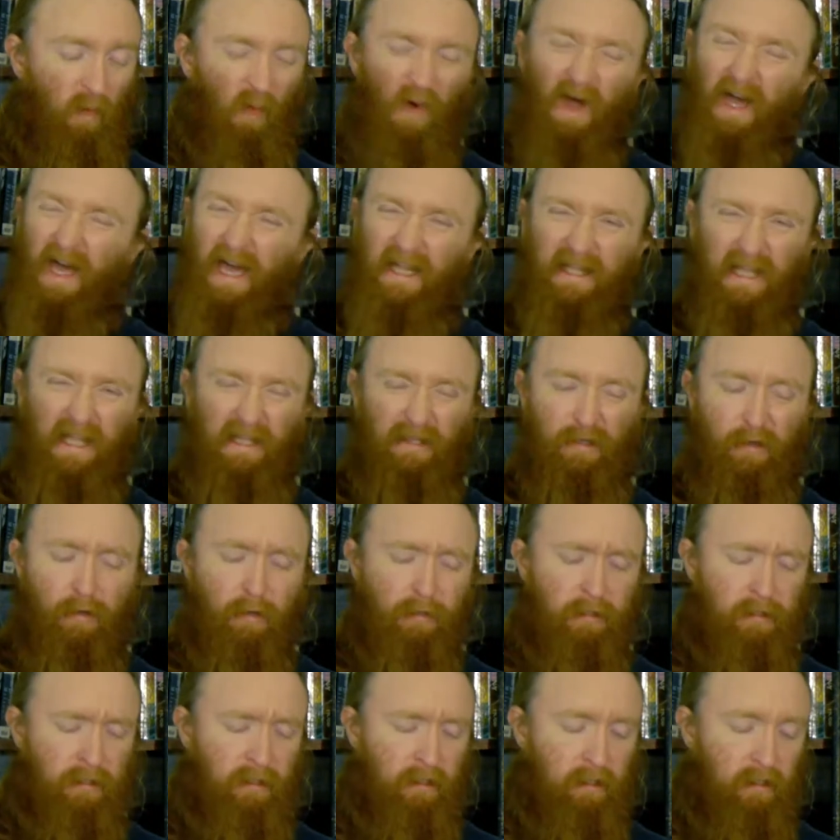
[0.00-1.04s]
What had I
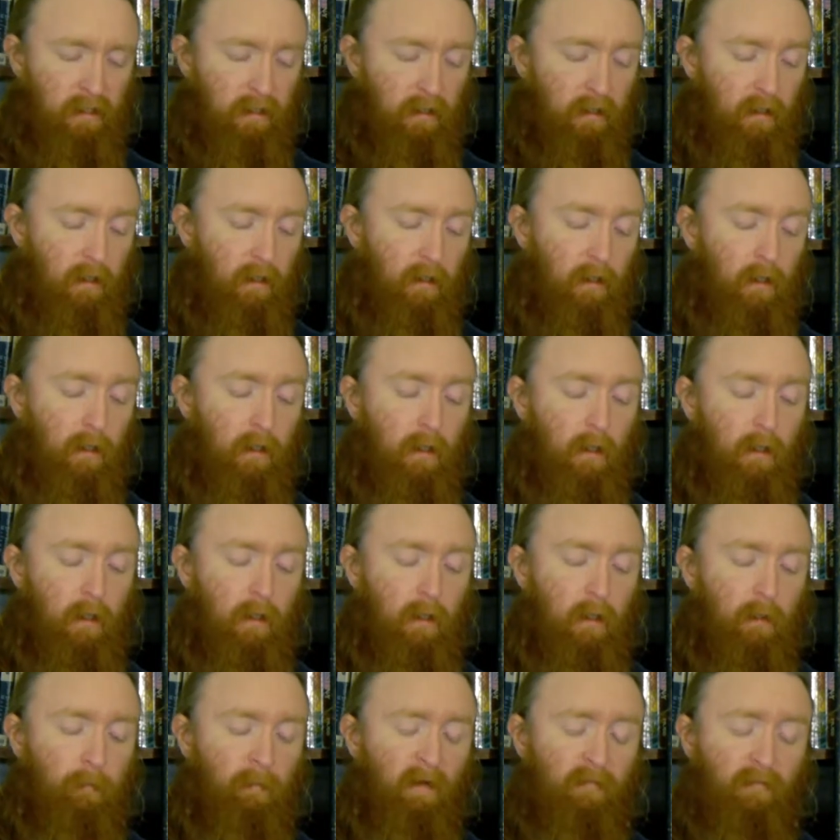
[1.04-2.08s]
touched?
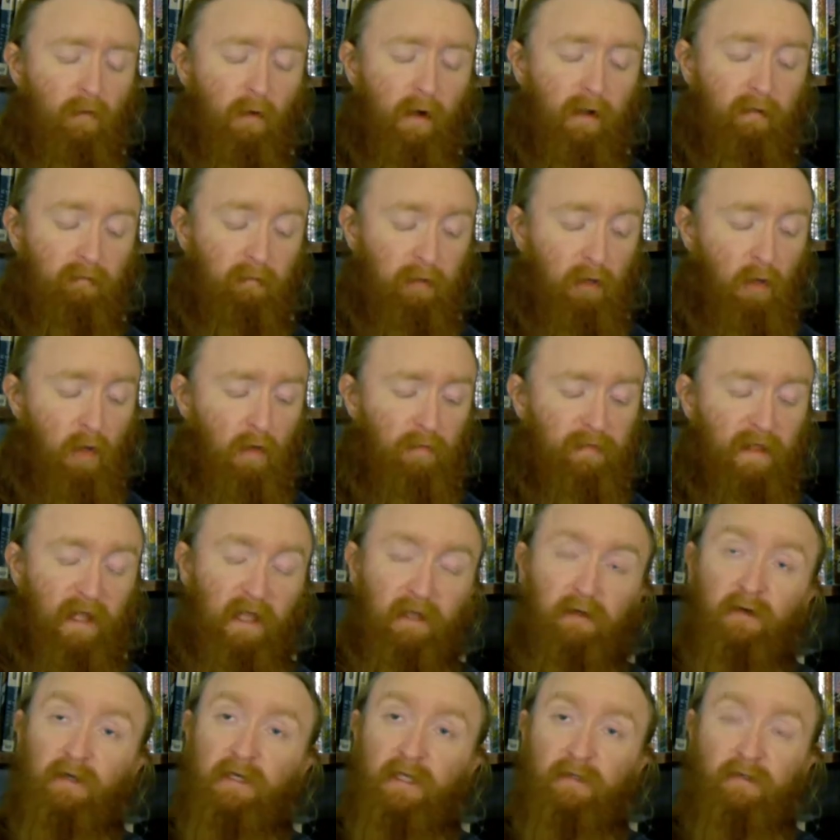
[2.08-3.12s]
Before I recalled that I
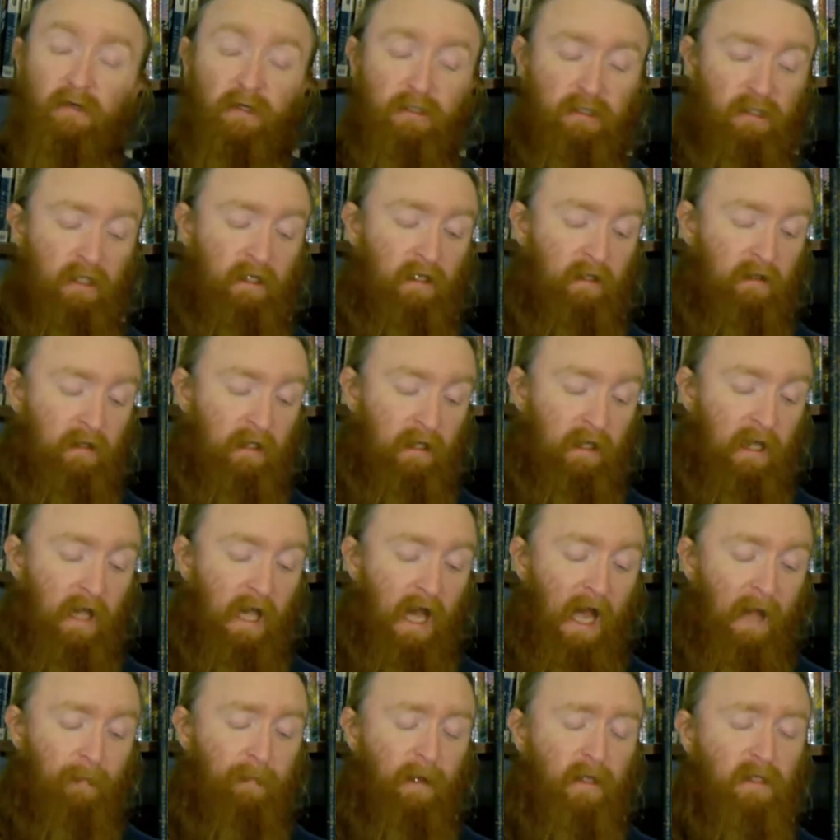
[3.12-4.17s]
couldn't touch anything,
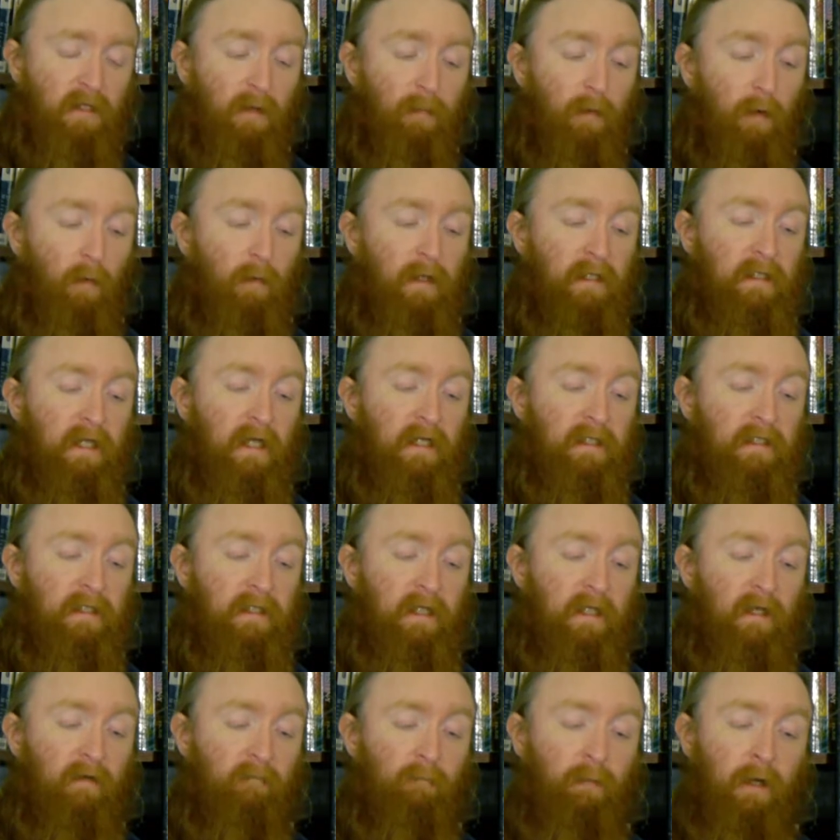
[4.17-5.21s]
I picked up a wee
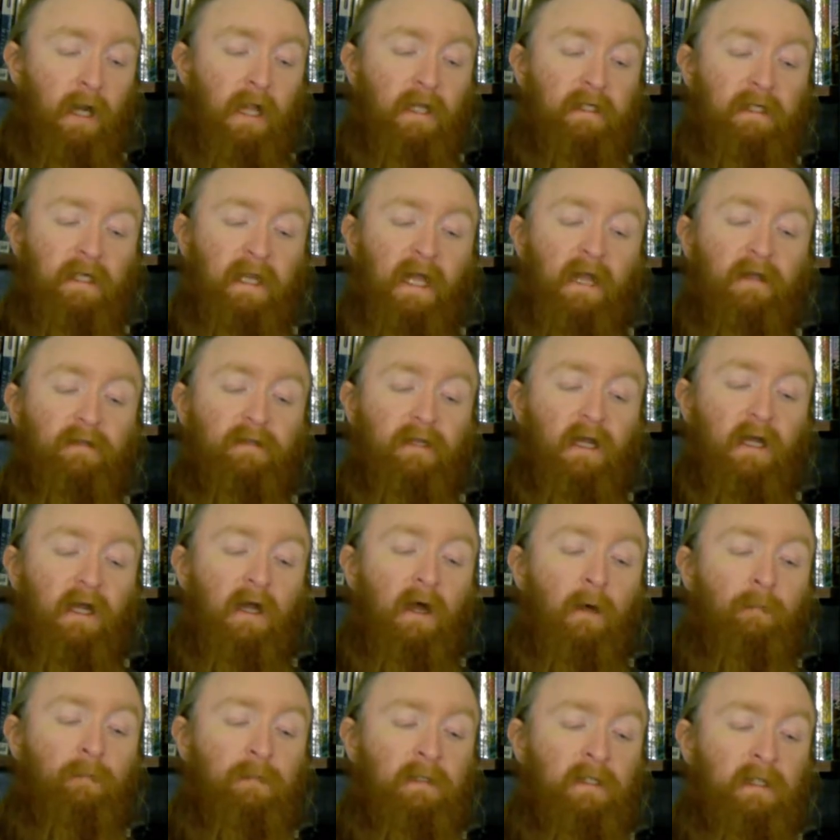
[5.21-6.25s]
disc of bread and held it
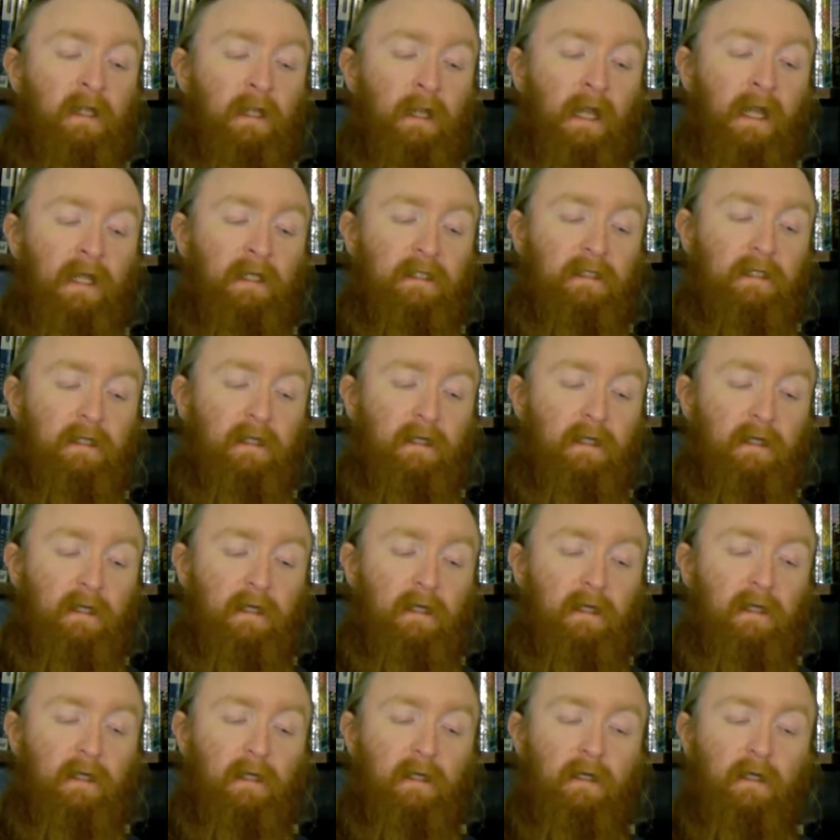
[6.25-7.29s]
up to the light.
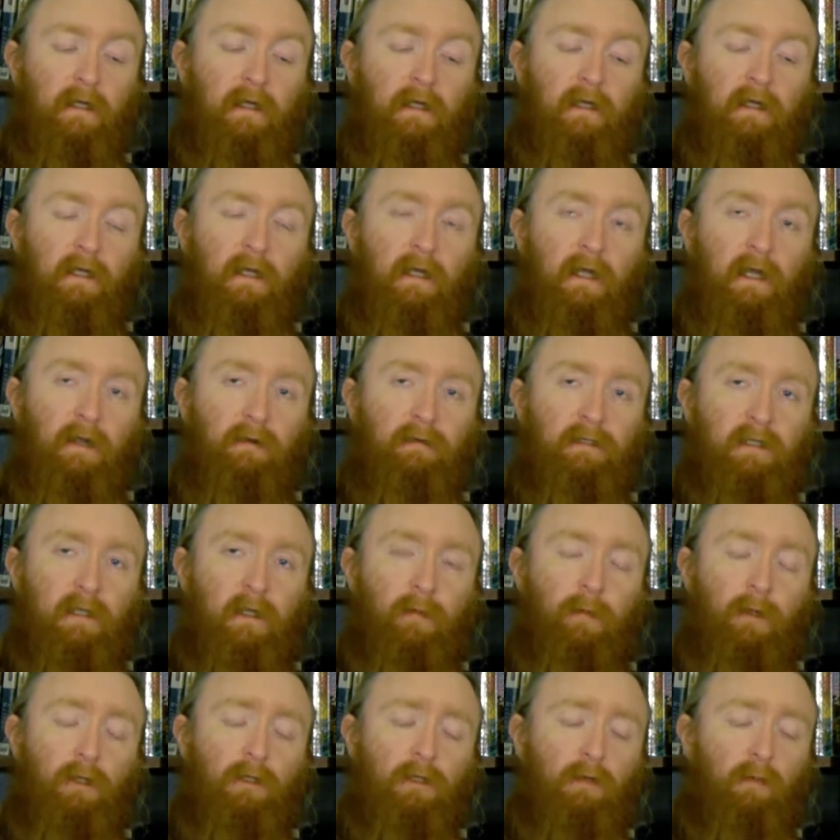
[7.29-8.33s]
It was a
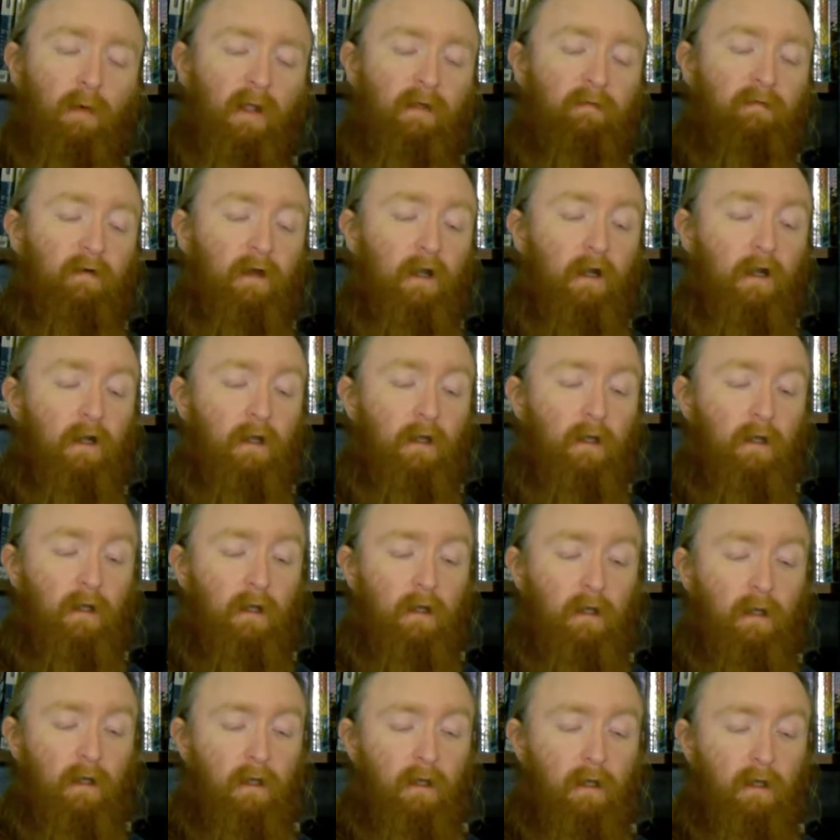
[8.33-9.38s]
communion wafer.
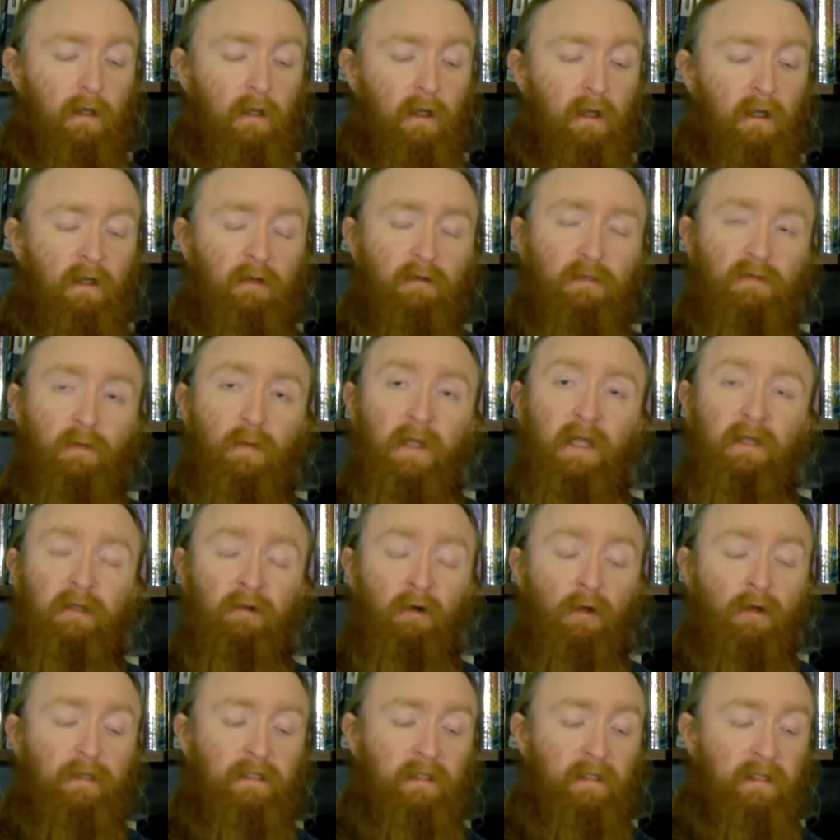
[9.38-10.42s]
There was a wee
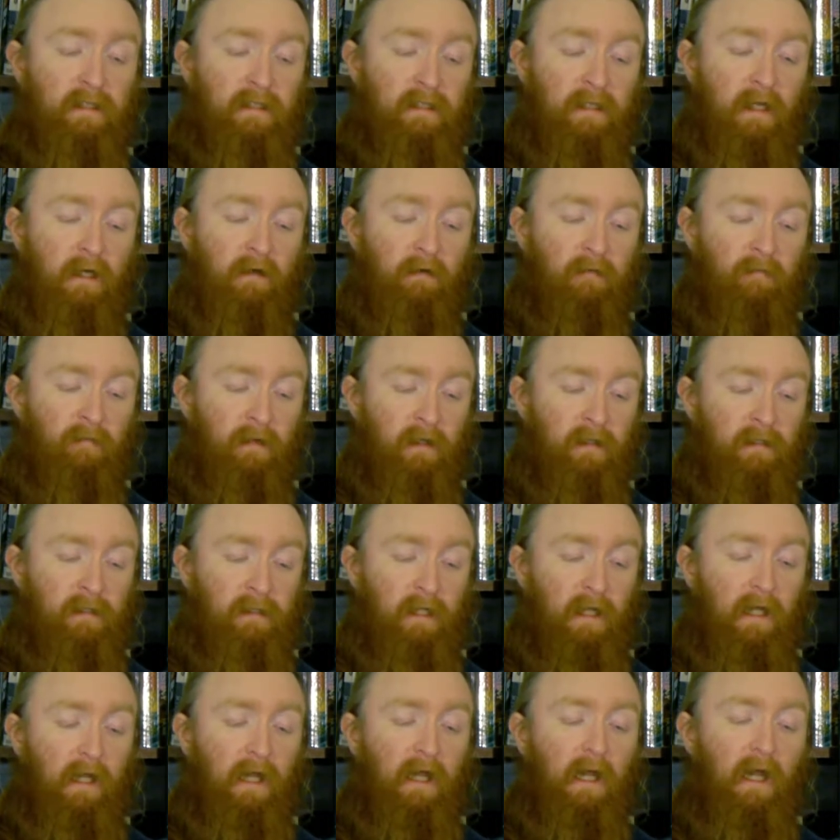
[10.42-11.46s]
cross on the
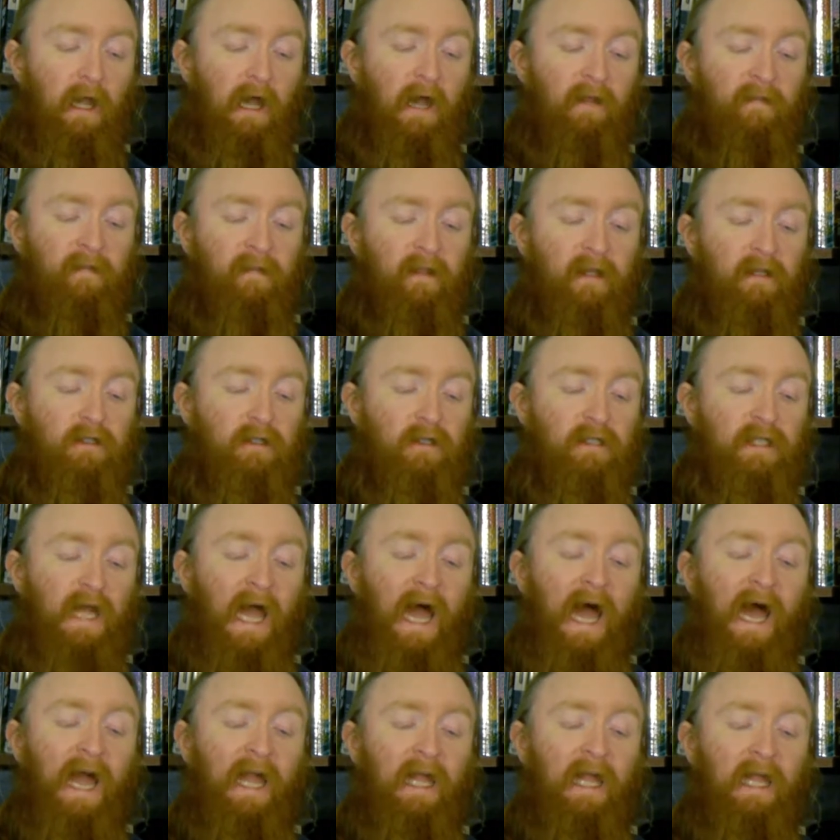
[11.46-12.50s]
surface, and the letters
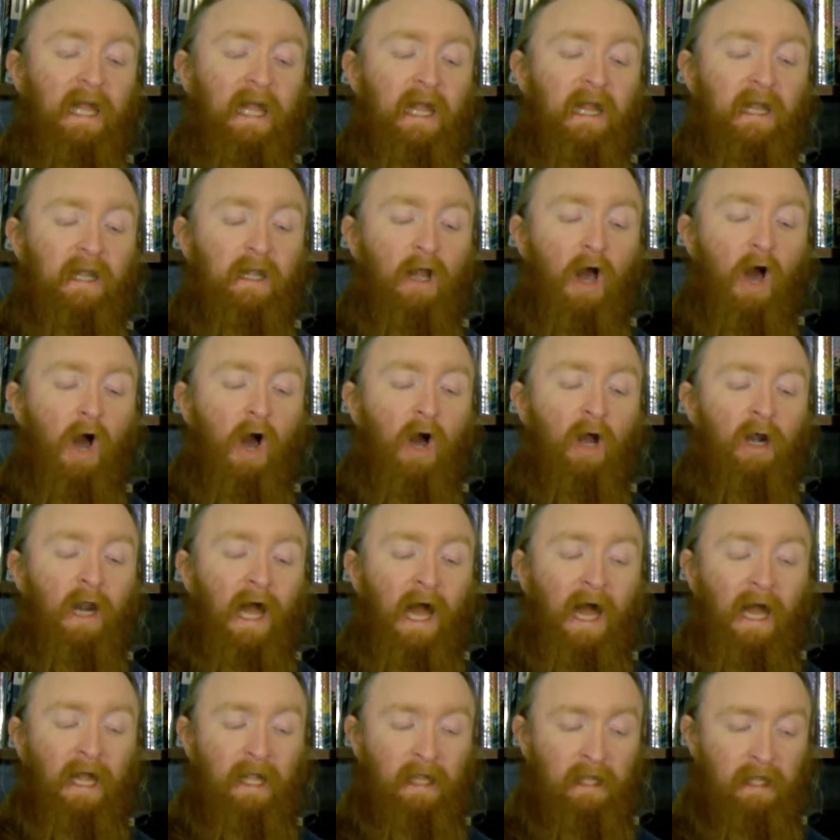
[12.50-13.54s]

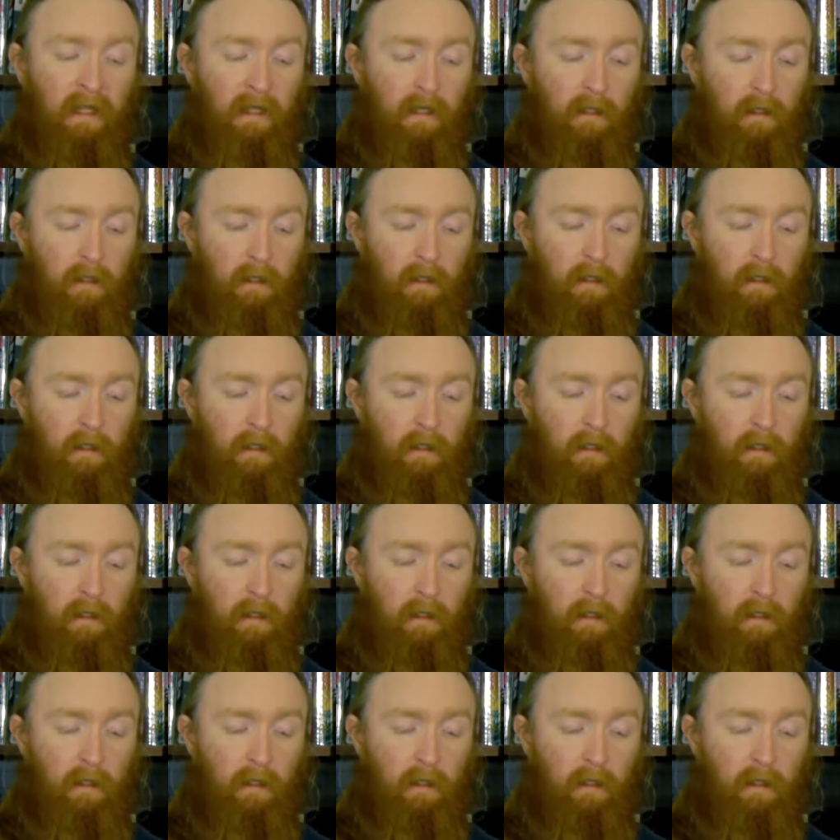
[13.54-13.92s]
INRI.